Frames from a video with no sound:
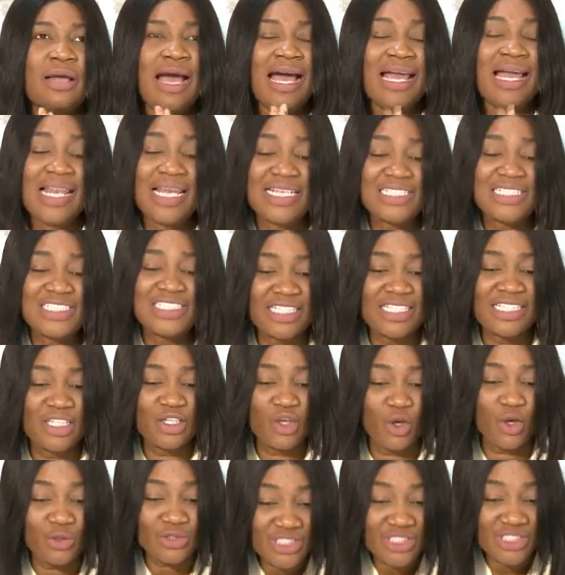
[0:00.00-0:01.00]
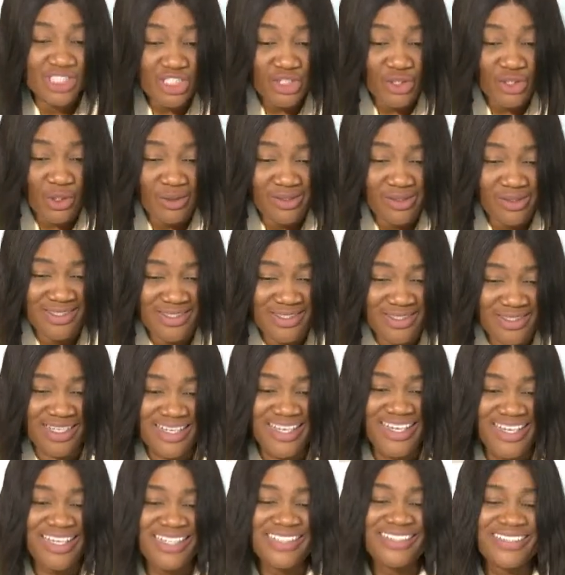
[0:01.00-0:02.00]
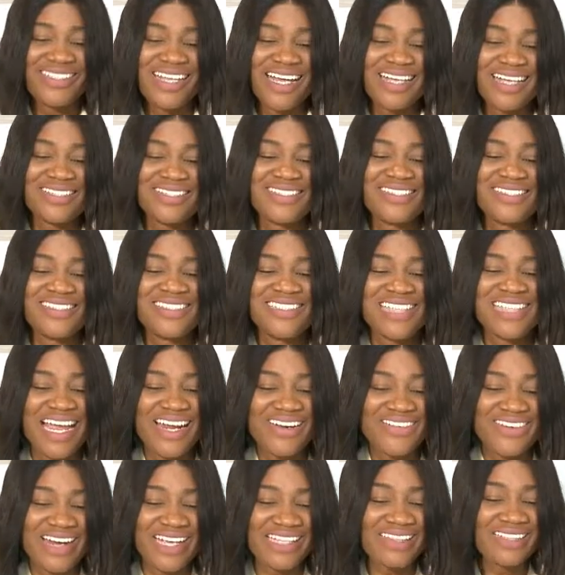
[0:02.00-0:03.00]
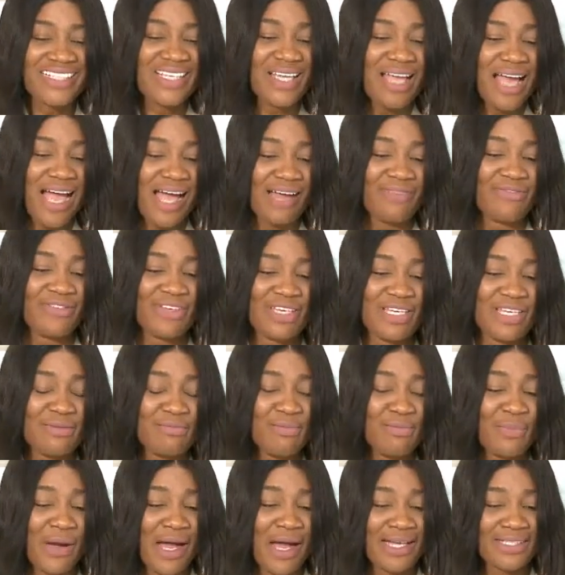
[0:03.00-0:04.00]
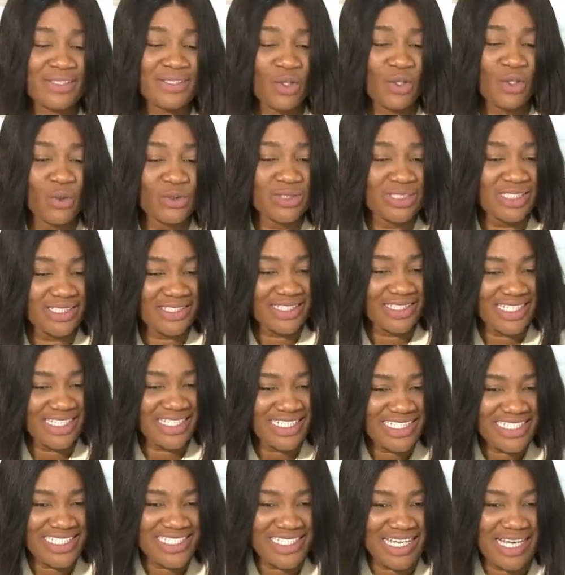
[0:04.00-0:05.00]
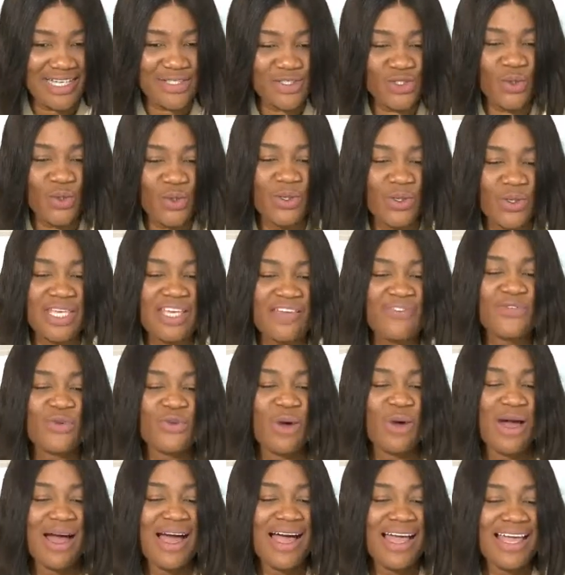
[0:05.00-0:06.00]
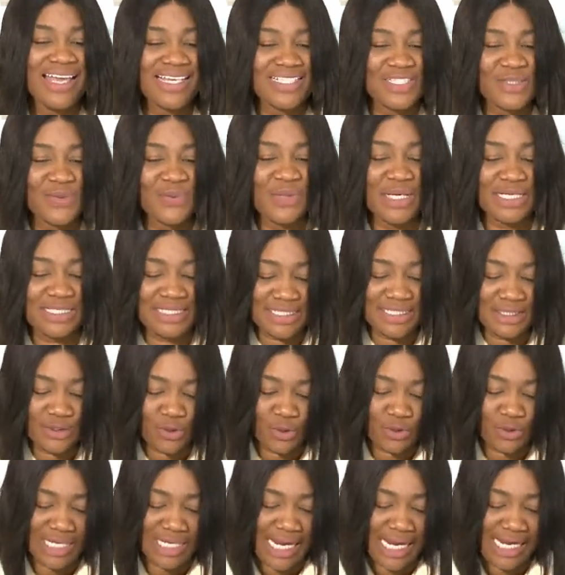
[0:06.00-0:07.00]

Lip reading: allergic conditions that directly have impact on the kidneys. And so if you are experiencing those